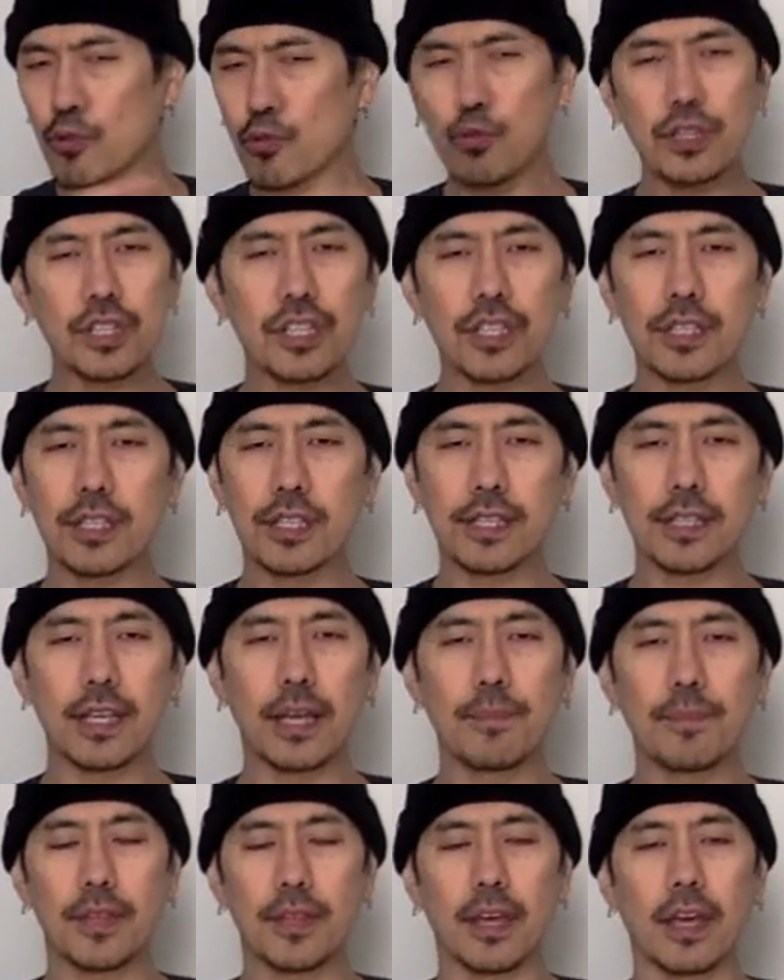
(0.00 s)
which is the
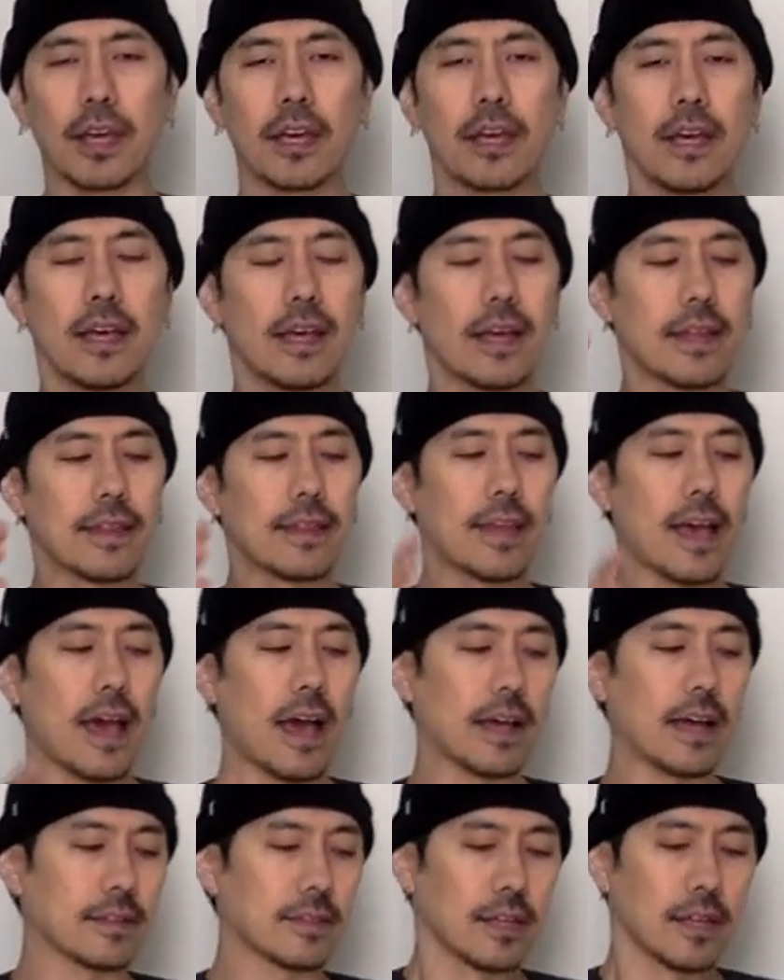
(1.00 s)
same thing,
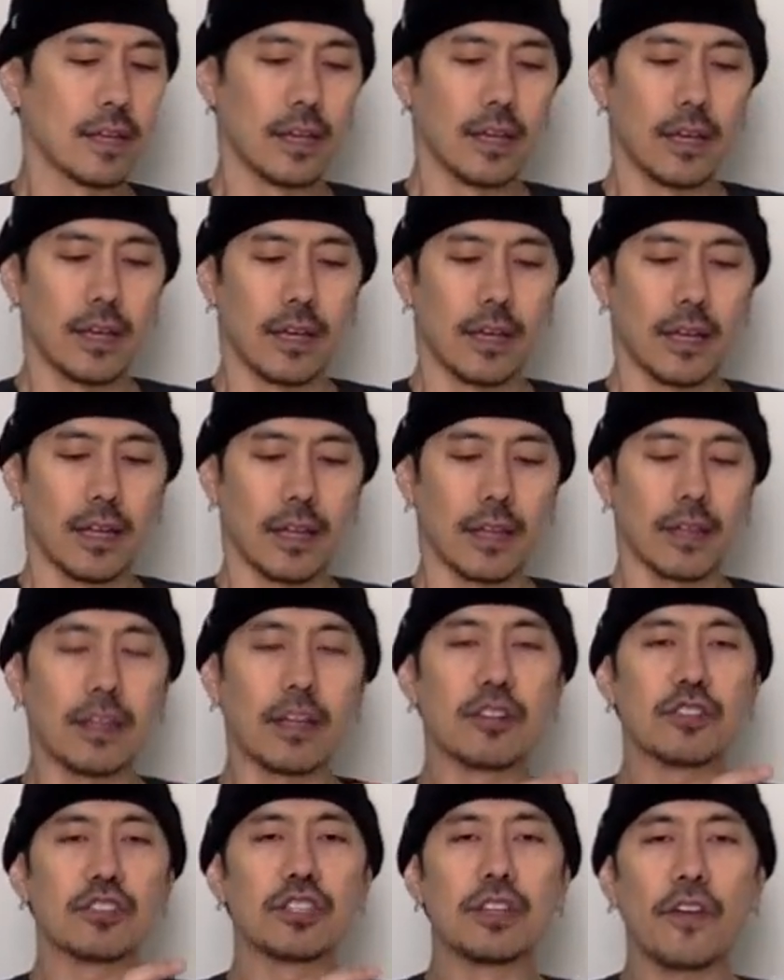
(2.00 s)
that
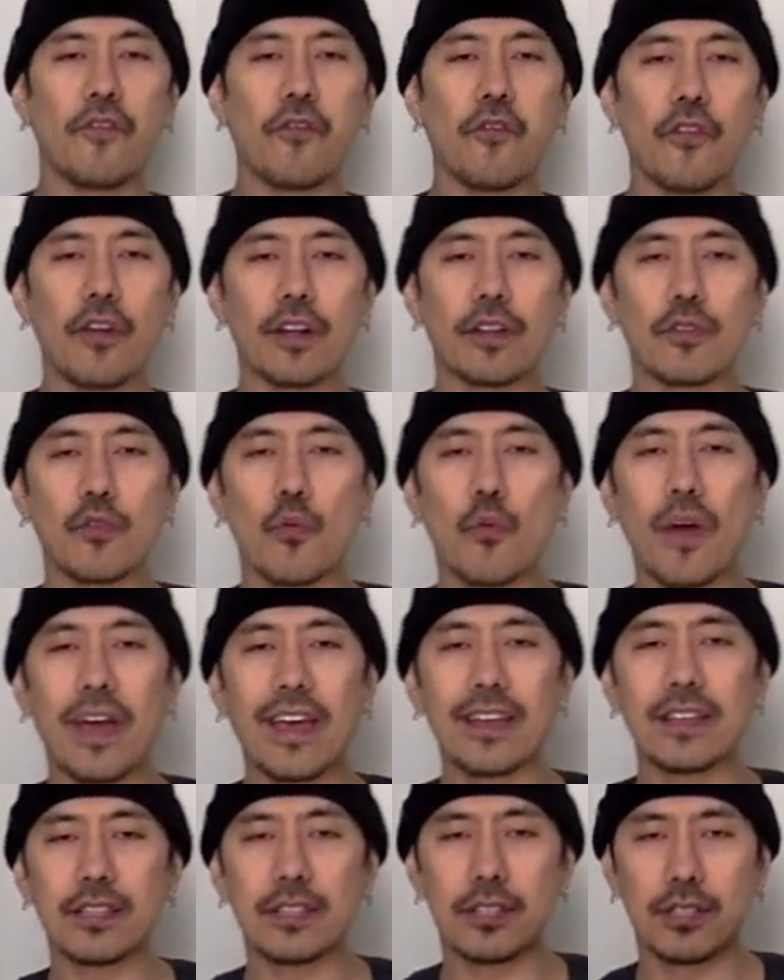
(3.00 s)
there's different
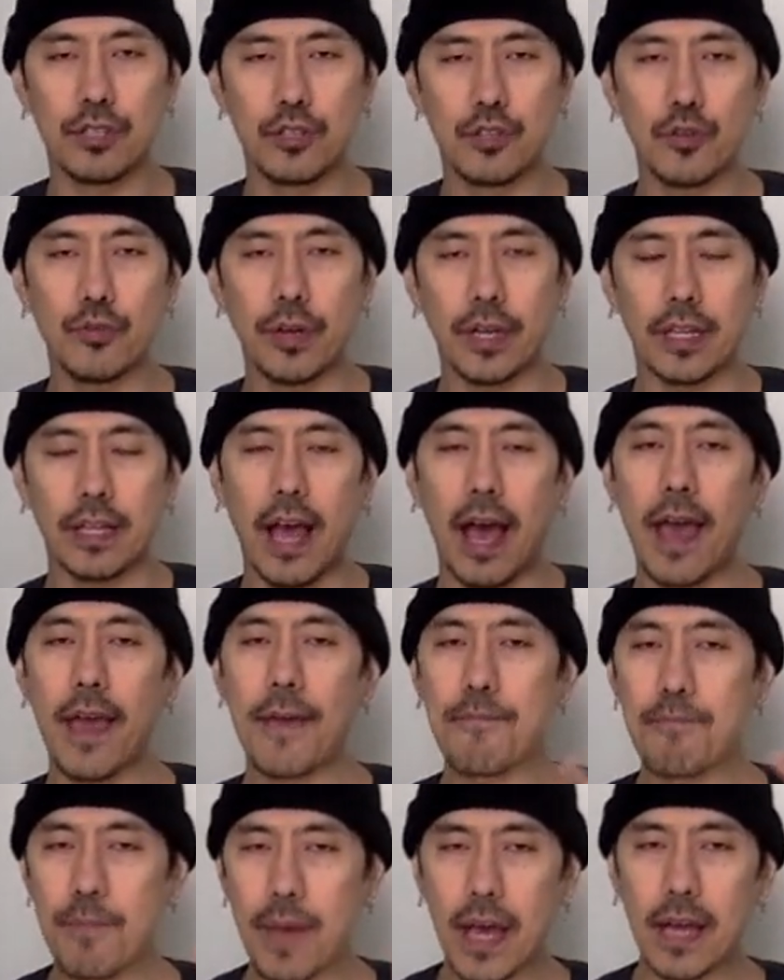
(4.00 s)
ways to do it.
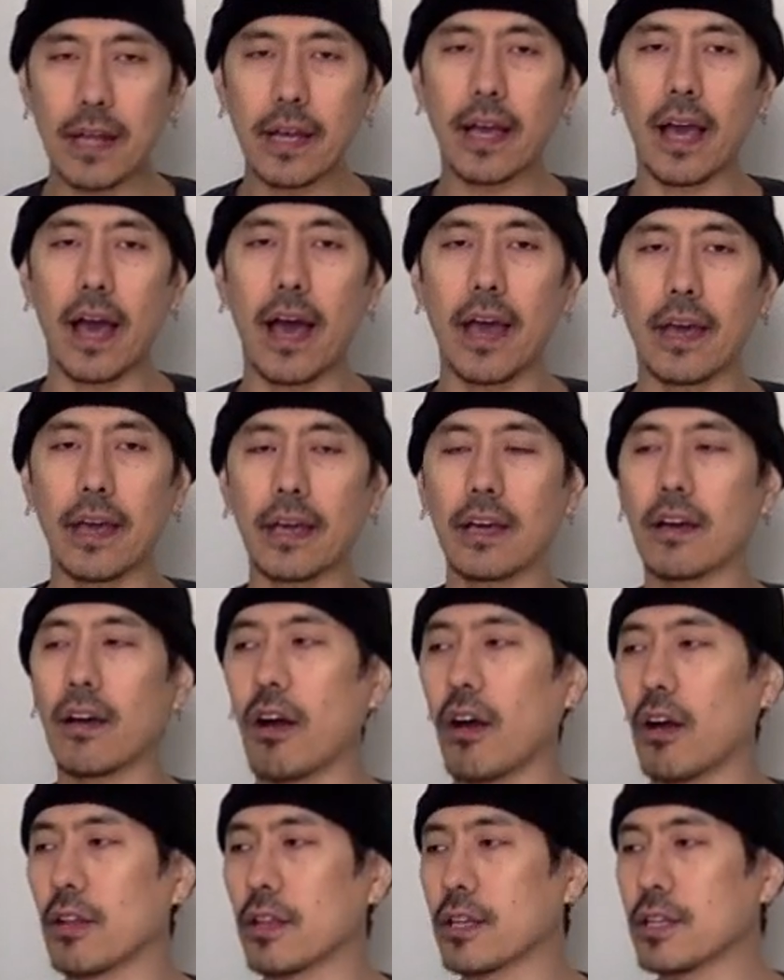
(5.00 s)
I met a guy in
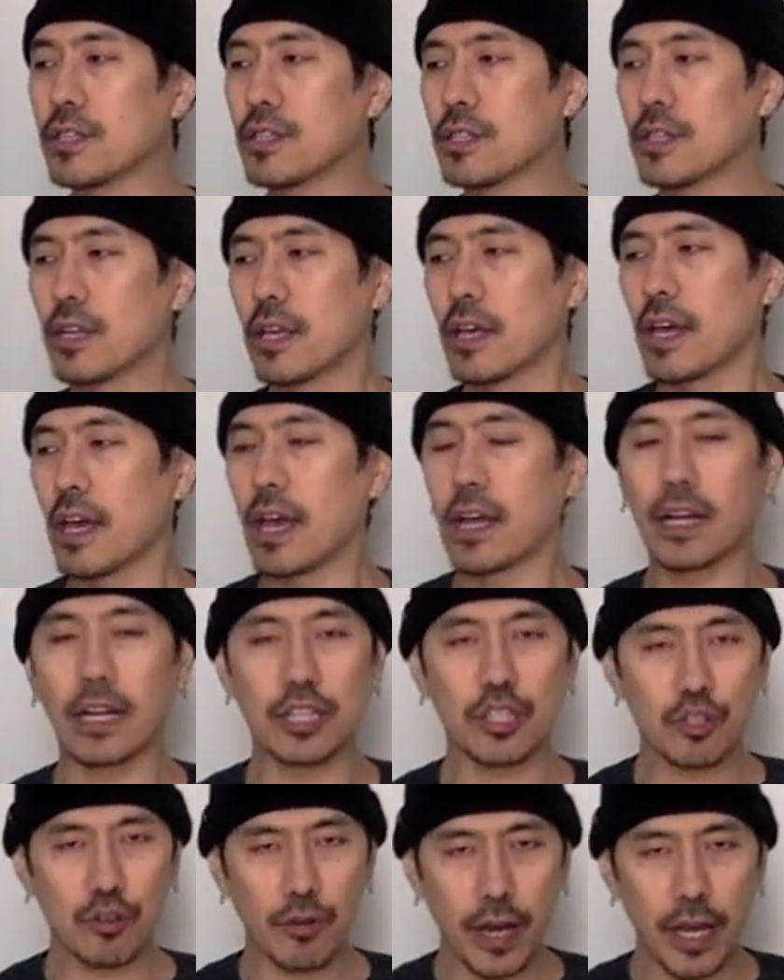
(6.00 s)
college and I
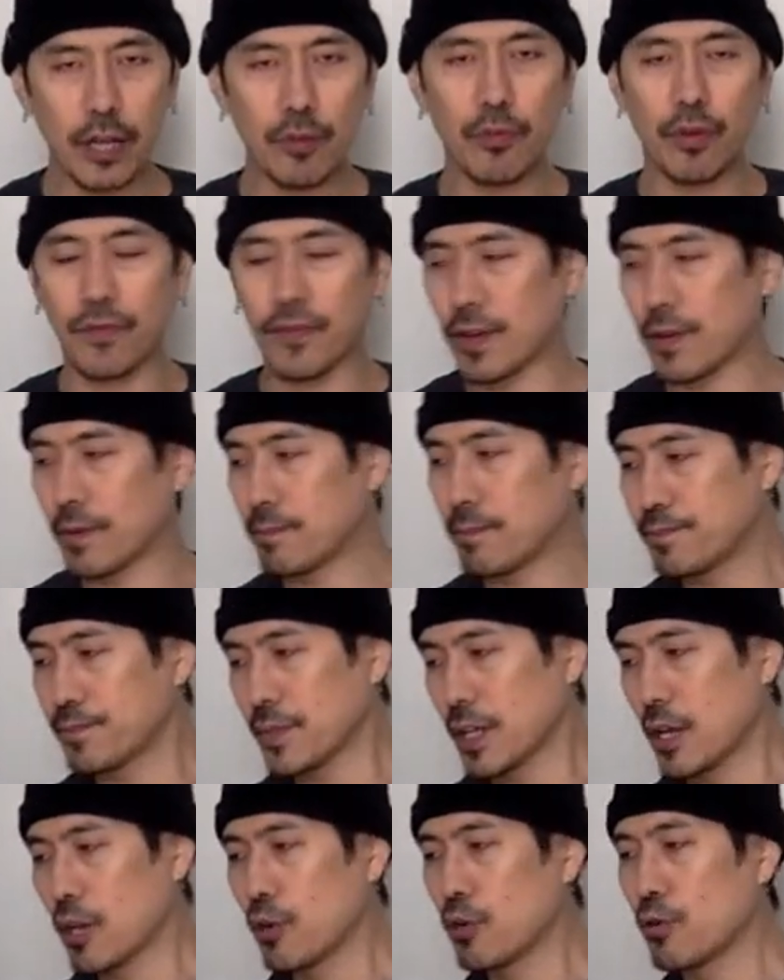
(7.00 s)
trained with him
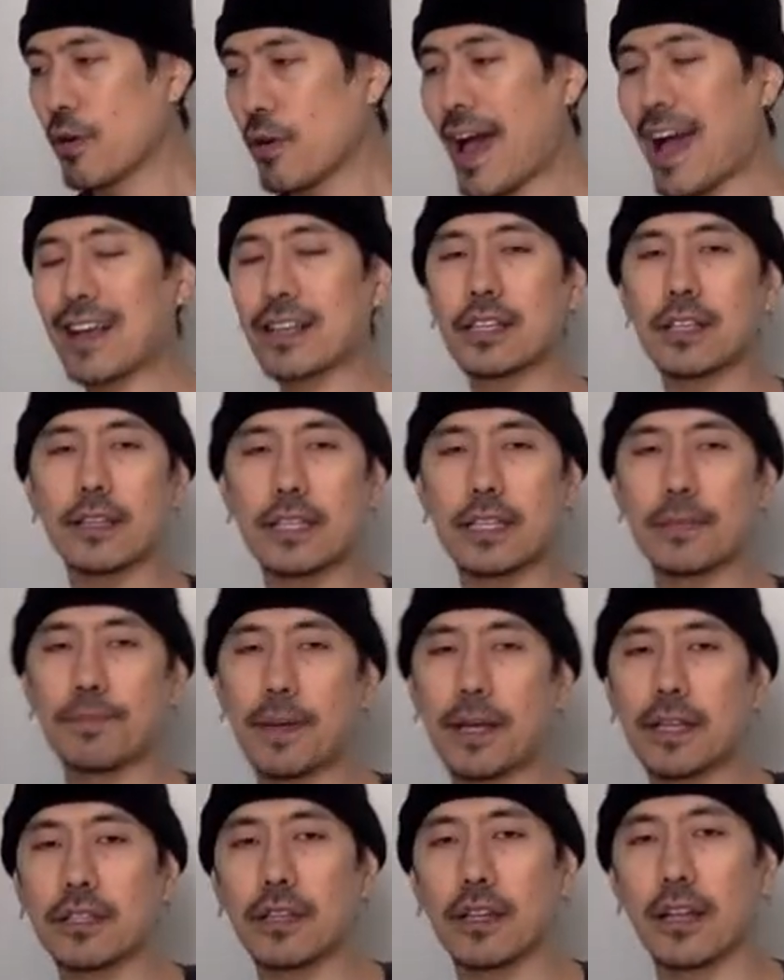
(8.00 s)
who actually
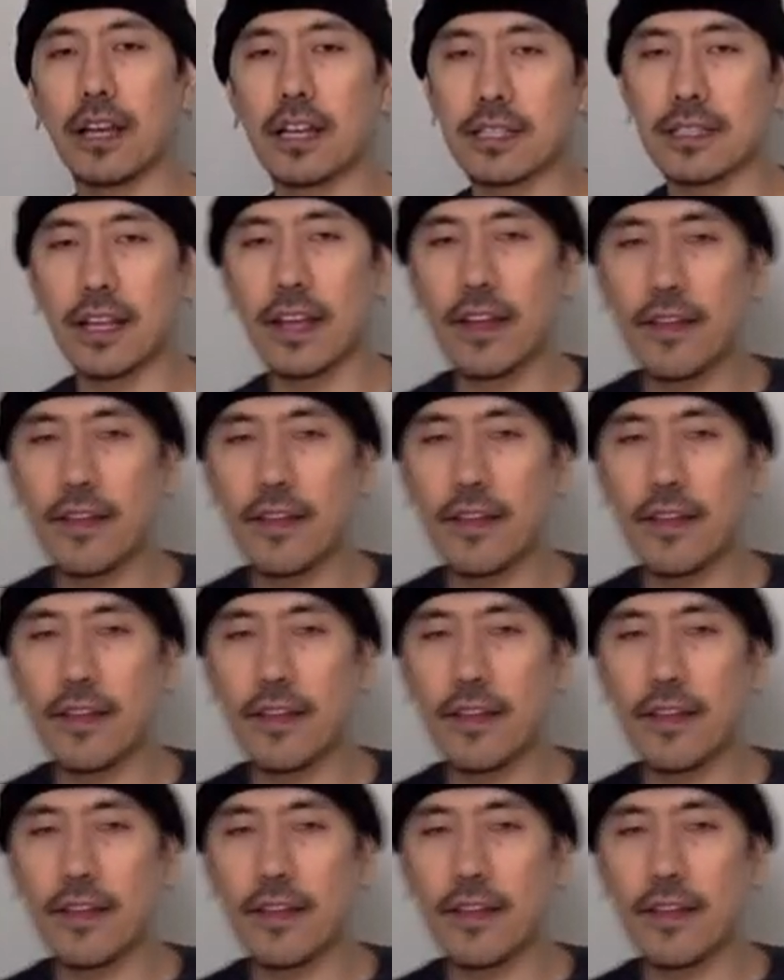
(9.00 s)
specialized